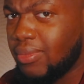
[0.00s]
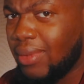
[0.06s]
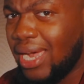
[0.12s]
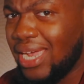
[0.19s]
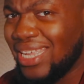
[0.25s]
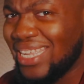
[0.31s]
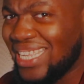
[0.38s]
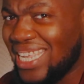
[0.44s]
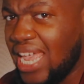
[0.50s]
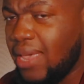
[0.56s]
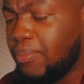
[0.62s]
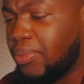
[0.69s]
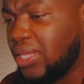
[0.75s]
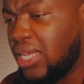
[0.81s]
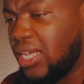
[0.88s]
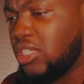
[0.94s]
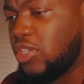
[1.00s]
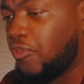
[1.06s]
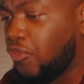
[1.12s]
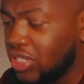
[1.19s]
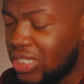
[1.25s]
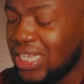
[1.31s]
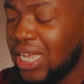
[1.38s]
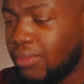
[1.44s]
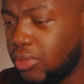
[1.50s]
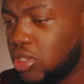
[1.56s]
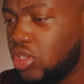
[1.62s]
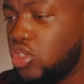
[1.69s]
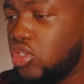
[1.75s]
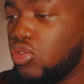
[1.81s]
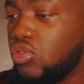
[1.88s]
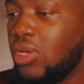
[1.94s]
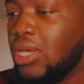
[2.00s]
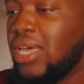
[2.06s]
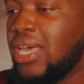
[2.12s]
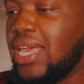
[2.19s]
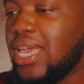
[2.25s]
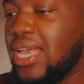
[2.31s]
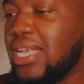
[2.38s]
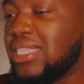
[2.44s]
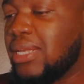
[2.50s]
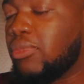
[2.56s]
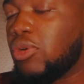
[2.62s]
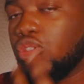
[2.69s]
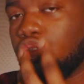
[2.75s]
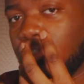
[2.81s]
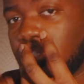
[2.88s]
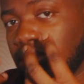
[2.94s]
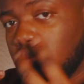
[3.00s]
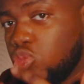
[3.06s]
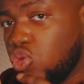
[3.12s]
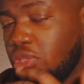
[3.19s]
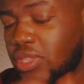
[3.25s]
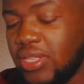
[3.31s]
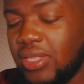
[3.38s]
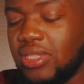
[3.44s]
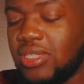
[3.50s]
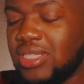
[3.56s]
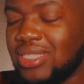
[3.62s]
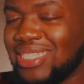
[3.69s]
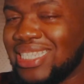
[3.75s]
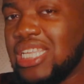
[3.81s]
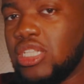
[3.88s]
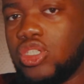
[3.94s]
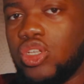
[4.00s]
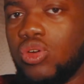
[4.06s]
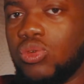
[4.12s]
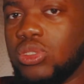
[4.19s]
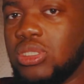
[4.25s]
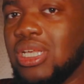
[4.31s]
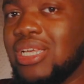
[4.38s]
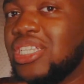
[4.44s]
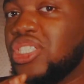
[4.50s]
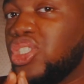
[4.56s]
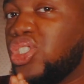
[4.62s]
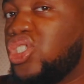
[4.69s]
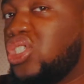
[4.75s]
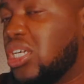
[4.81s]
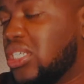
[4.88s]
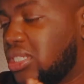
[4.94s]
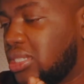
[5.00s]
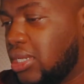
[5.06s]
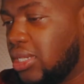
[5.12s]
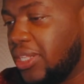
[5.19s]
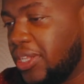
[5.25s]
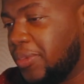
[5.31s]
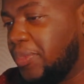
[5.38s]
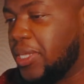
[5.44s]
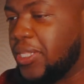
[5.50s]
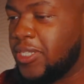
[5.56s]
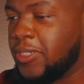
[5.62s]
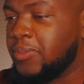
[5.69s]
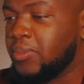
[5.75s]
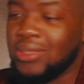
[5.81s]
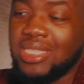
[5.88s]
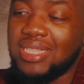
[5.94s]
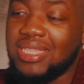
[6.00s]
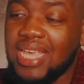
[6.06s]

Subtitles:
my game plan. The first thing I'm gonna do is I'm going to smoothen the skin tones just a little bit. And